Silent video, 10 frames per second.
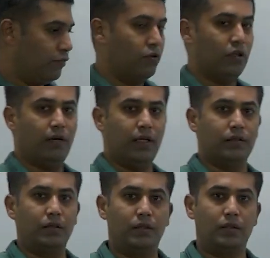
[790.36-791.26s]
flow
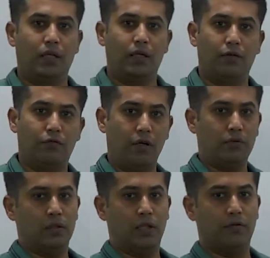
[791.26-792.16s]
devices that are
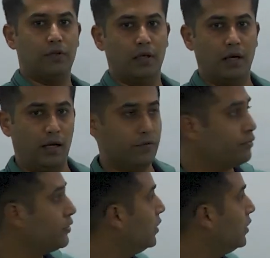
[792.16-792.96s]
found in everyday life.